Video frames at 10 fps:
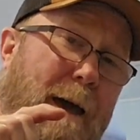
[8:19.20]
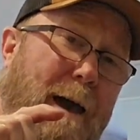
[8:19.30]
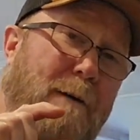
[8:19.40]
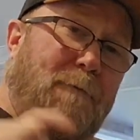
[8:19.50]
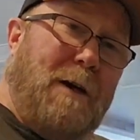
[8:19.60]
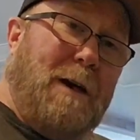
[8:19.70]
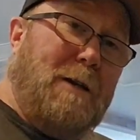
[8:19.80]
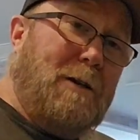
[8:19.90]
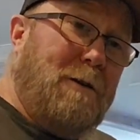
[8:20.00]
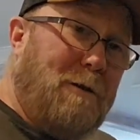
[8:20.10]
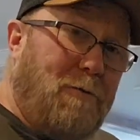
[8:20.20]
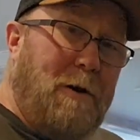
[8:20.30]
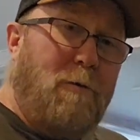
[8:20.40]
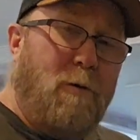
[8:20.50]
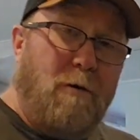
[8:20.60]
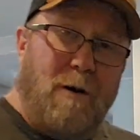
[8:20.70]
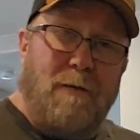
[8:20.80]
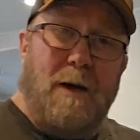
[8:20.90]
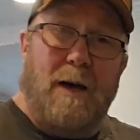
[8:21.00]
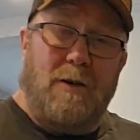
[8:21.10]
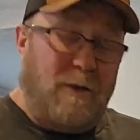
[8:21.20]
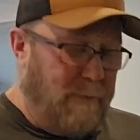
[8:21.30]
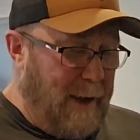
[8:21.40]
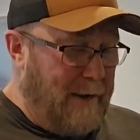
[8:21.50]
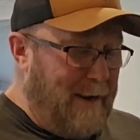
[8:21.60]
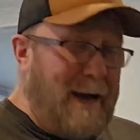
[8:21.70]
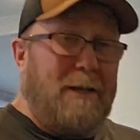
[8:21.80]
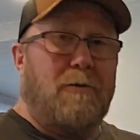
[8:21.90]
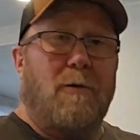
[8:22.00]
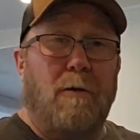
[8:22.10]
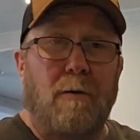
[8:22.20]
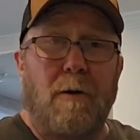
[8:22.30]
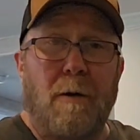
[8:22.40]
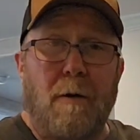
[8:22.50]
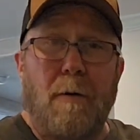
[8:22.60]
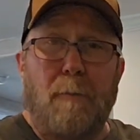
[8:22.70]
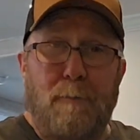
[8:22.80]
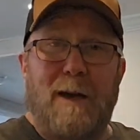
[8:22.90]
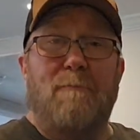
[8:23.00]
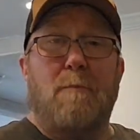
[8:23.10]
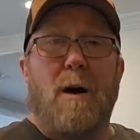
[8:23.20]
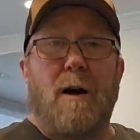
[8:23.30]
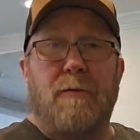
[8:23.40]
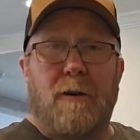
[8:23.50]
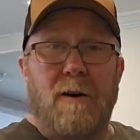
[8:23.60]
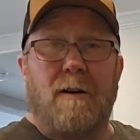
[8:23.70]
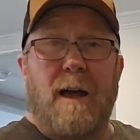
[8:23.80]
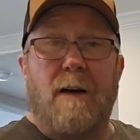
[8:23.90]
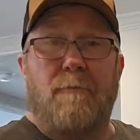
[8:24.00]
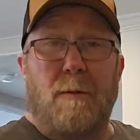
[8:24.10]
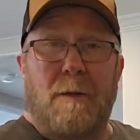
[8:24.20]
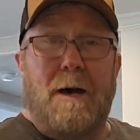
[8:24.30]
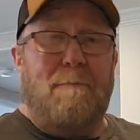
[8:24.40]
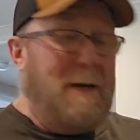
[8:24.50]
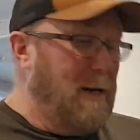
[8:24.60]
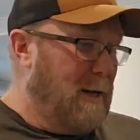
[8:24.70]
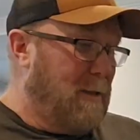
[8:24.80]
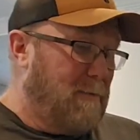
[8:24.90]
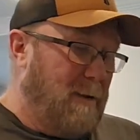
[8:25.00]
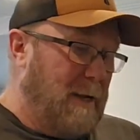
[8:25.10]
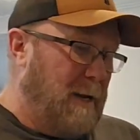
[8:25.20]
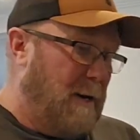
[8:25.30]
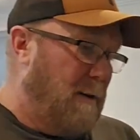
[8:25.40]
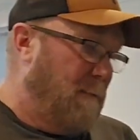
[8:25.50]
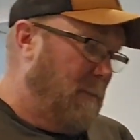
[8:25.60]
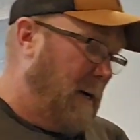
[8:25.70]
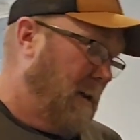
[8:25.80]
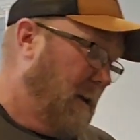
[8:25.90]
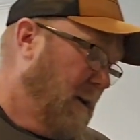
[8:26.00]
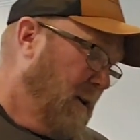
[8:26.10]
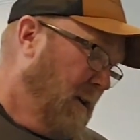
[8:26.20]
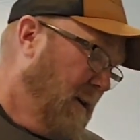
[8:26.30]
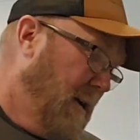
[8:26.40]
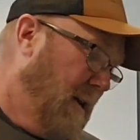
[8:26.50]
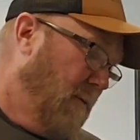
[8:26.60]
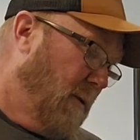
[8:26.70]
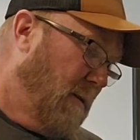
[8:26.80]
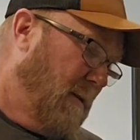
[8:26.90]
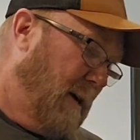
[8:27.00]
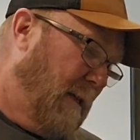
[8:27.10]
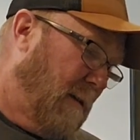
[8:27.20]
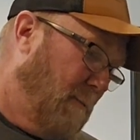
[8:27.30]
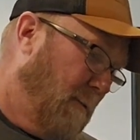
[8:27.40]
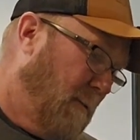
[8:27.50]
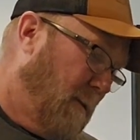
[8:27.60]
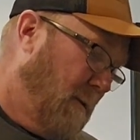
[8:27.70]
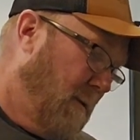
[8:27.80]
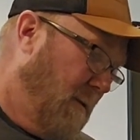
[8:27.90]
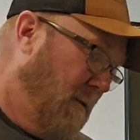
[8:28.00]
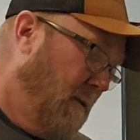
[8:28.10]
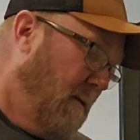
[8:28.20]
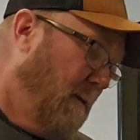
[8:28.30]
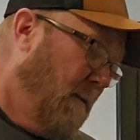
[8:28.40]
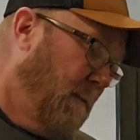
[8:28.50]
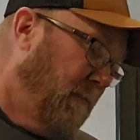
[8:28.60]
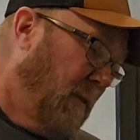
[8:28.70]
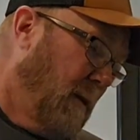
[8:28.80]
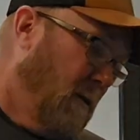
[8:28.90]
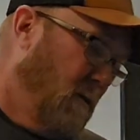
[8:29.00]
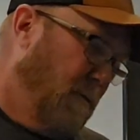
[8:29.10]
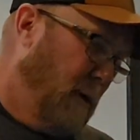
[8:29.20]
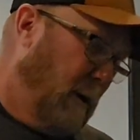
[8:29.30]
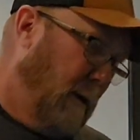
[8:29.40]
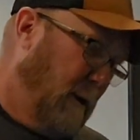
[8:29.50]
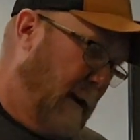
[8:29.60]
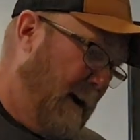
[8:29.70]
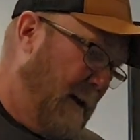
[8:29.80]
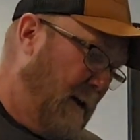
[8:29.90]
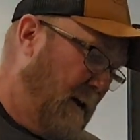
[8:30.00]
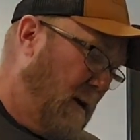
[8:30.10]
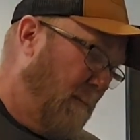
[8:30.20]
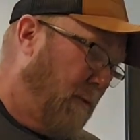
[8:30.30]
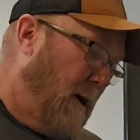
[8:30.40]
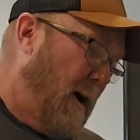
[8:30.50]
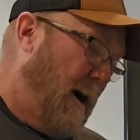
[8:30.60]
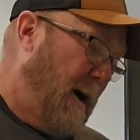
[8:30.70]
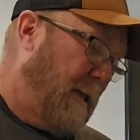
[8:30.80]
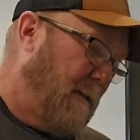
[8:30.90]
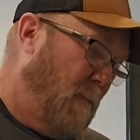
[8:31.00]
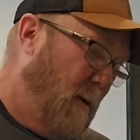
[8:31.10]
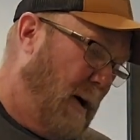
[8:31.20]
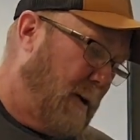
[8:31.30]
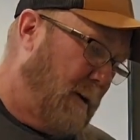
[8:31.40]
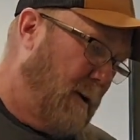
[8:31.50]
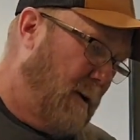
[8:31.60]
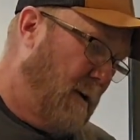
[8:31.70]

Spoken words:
1/2 inch, 3/4 inch of that natural beef broth cooked down from that meat I threw in there, but you know, we're going to need some more. We'll put a little of that in there and I'll probably add some water.